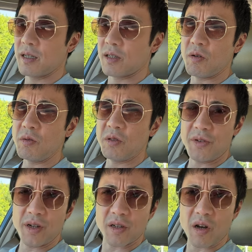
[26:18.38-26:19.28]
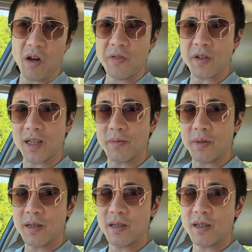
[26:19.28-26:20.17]
Go join a golf club.
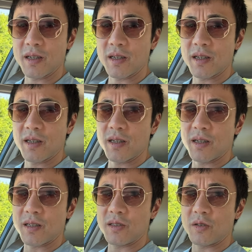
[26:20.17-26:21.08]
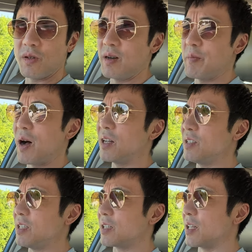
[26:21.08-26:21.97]
Join a
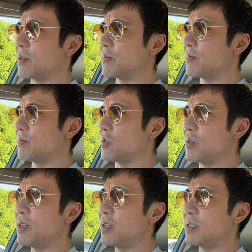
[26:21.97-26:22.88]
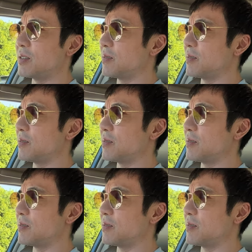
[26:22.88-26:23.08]
bocce club. Join a